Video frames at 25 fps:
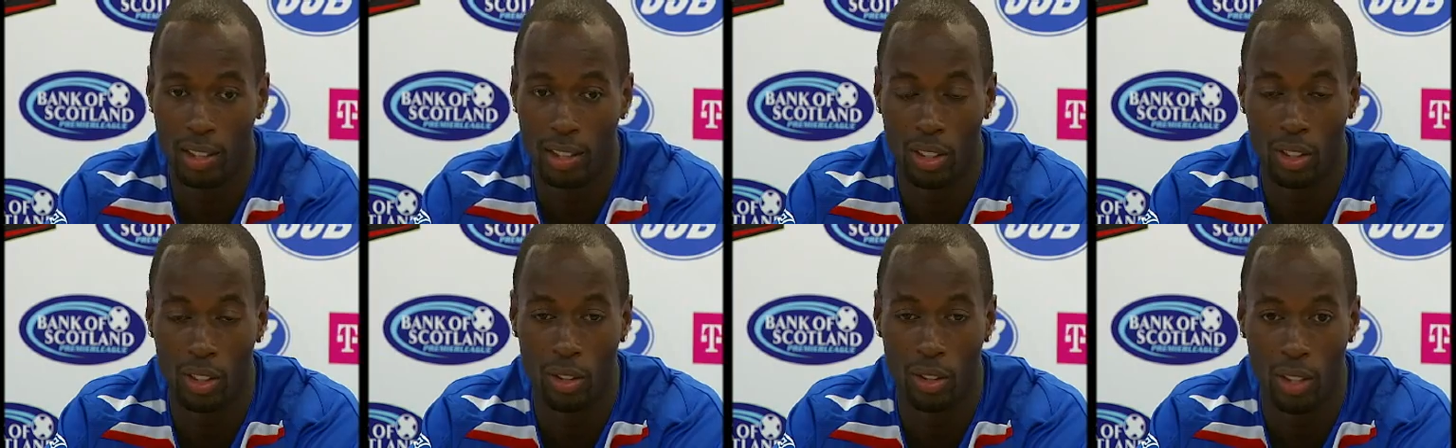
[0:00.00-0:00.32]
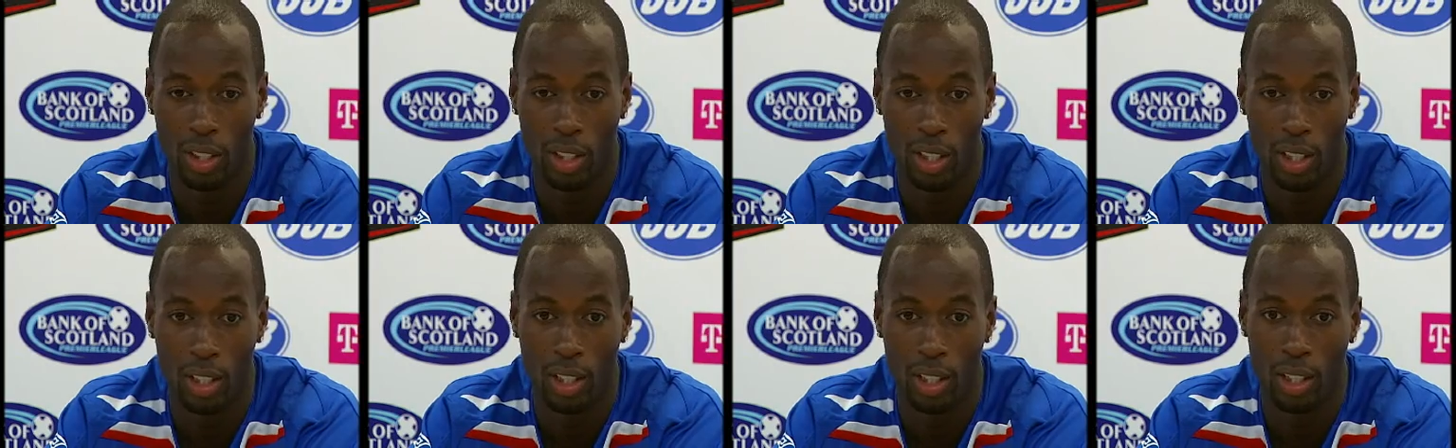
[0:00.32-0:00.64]
So
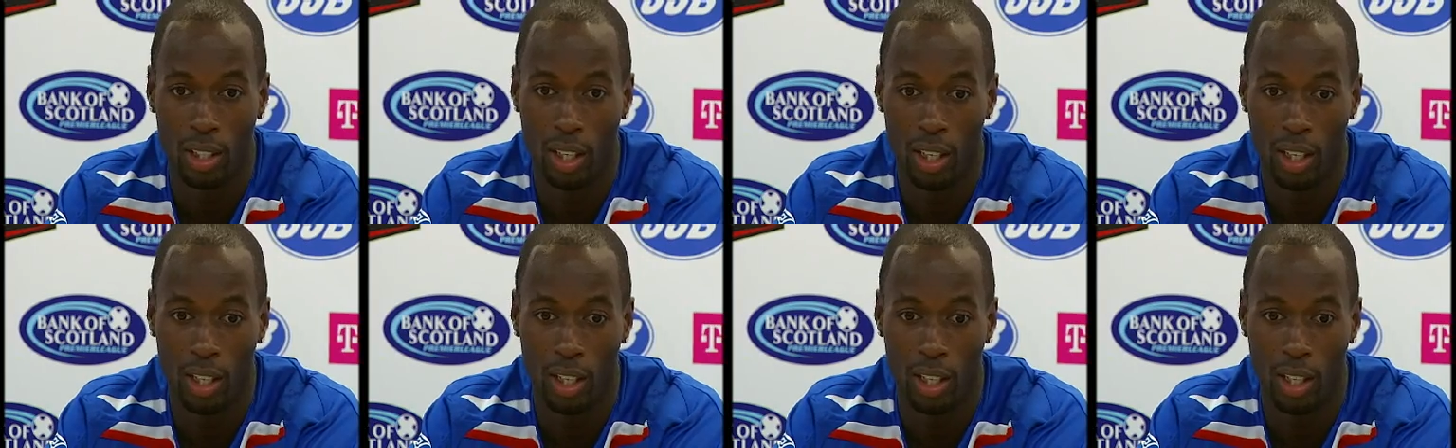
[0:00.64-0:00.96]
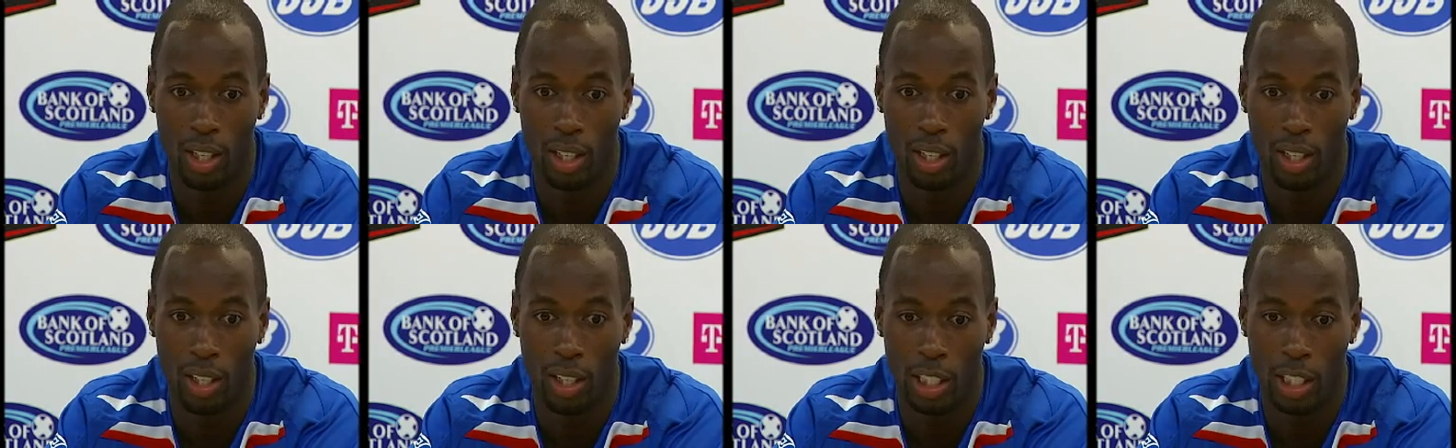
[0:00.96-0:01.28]

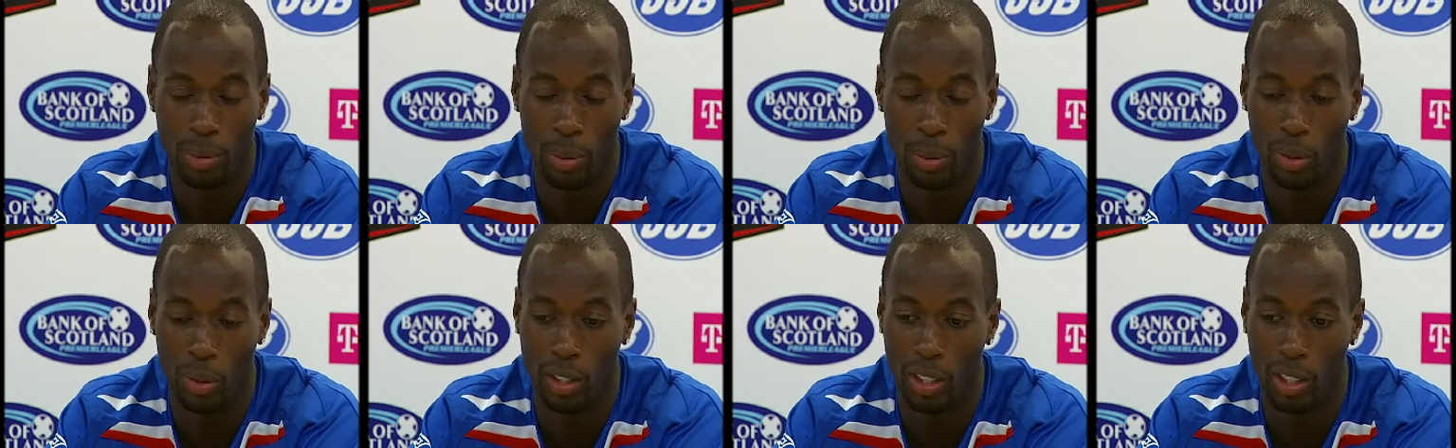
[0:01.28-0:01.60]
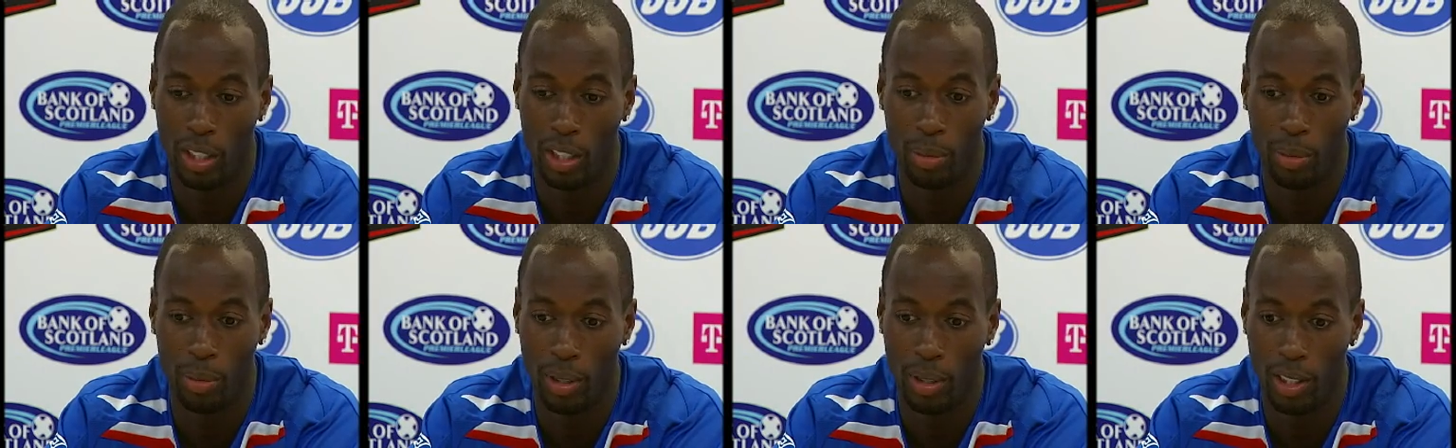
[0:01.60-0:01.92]
I spoke to
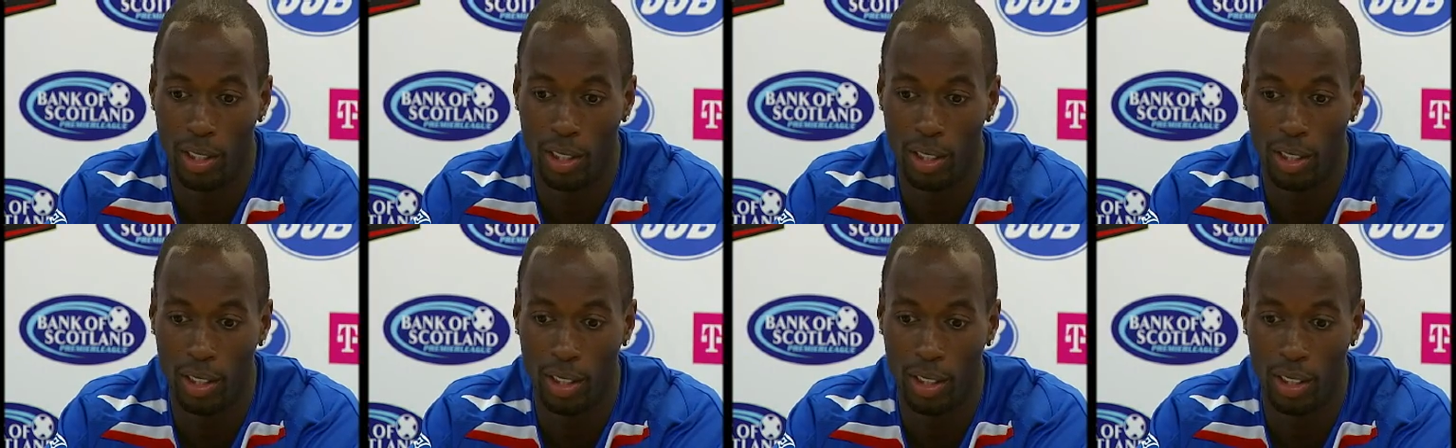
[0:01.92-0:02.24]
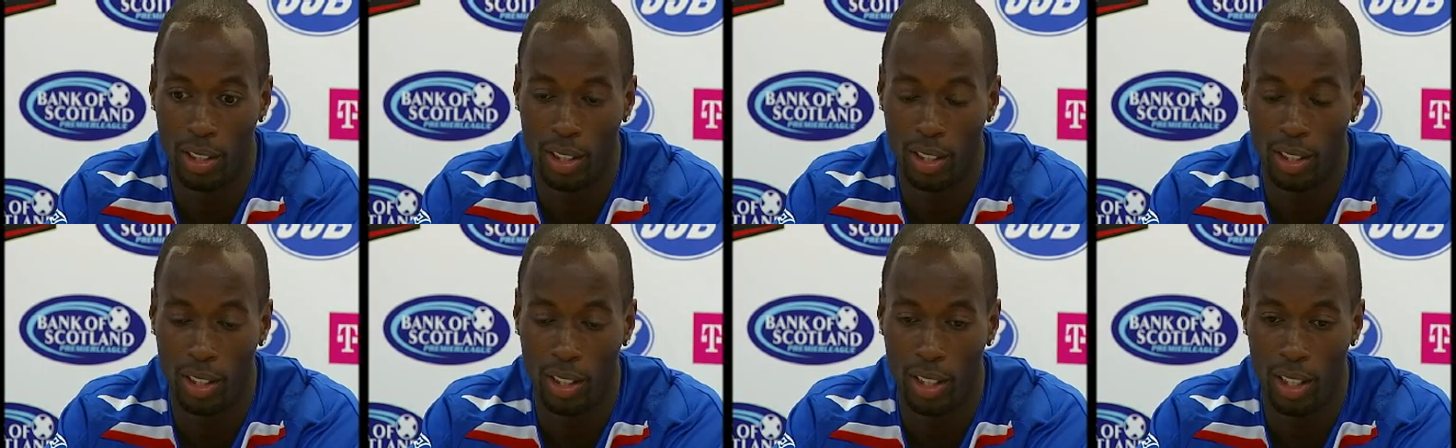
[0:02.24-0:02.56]
him, and
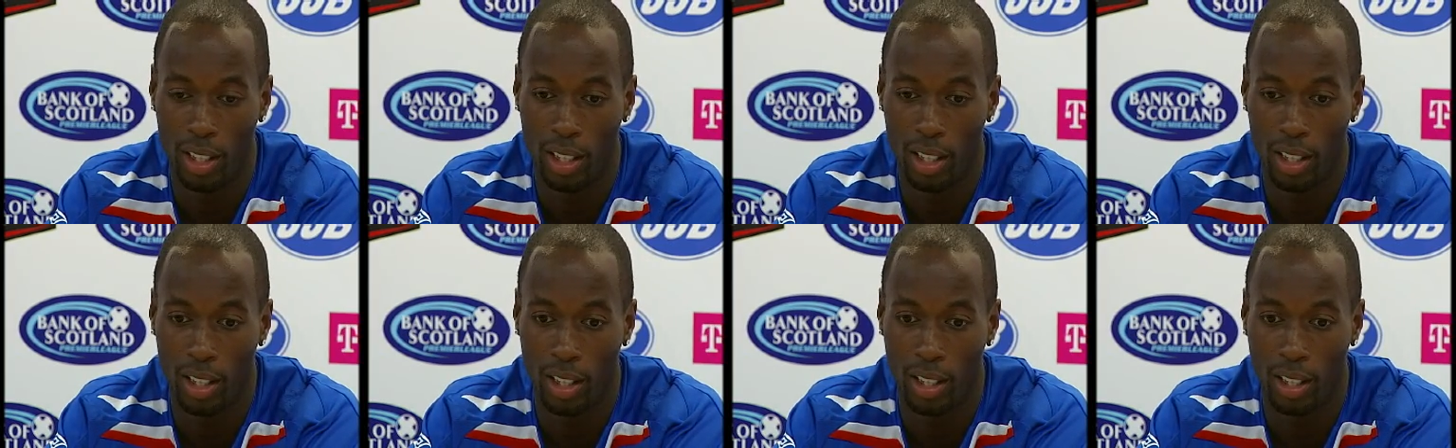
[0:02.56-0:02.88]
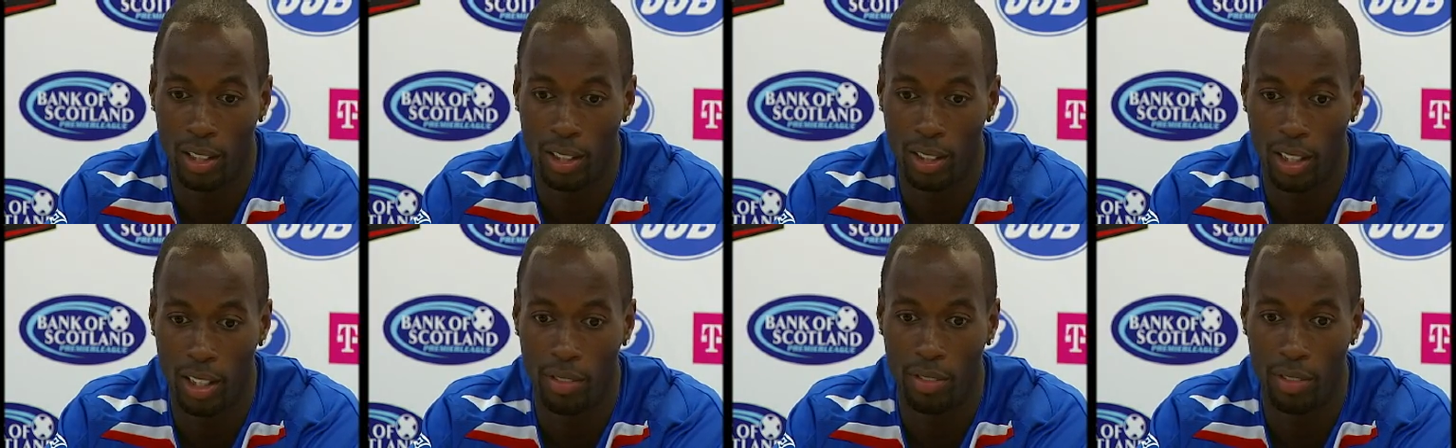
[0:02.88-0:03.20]
he
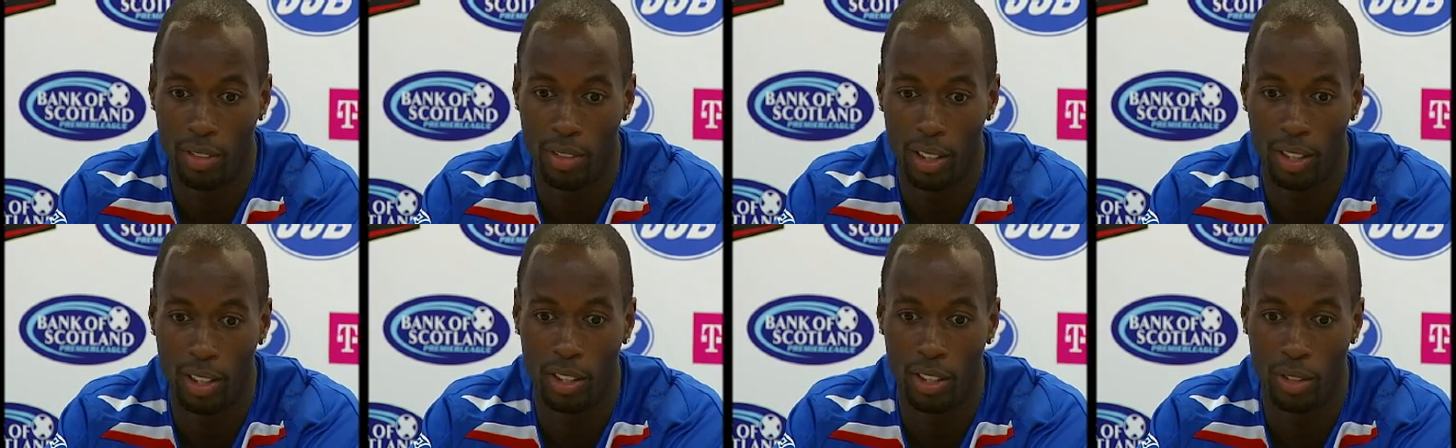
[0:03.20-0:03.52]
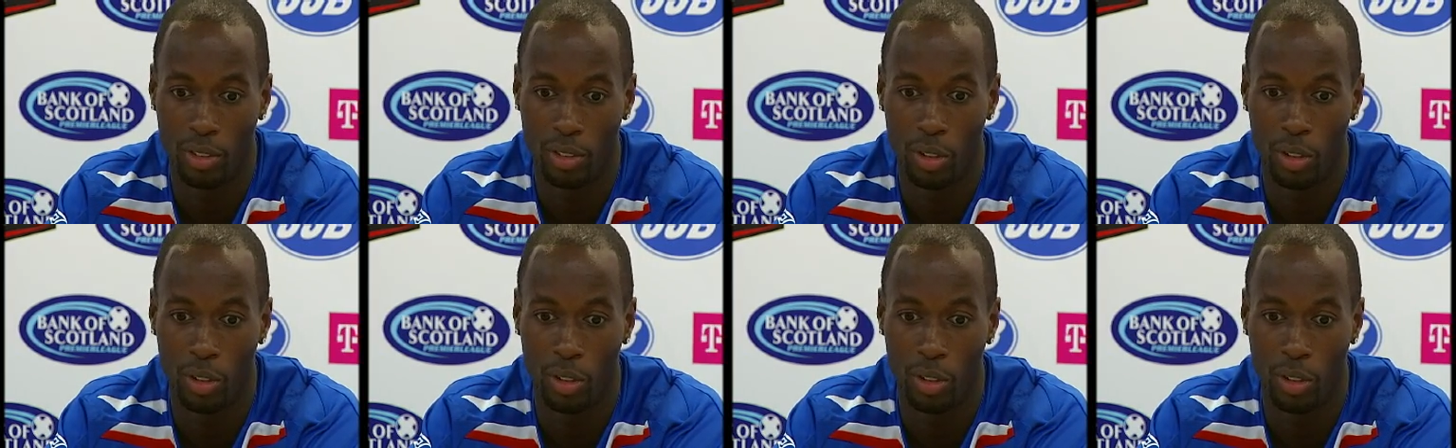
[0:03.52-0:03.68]
definitely,